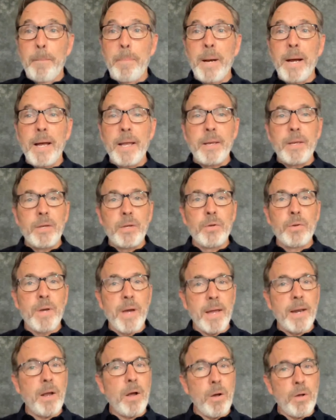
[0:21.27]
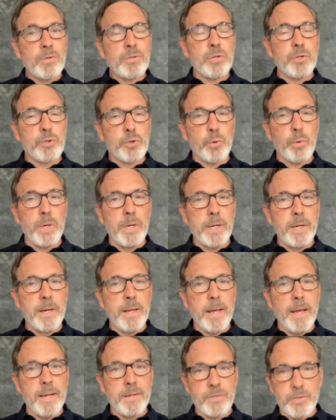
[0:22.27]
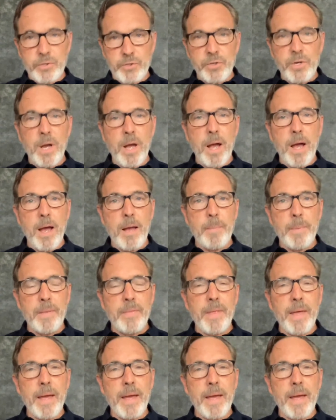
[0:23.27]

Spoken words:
but you got to also treat it as a job in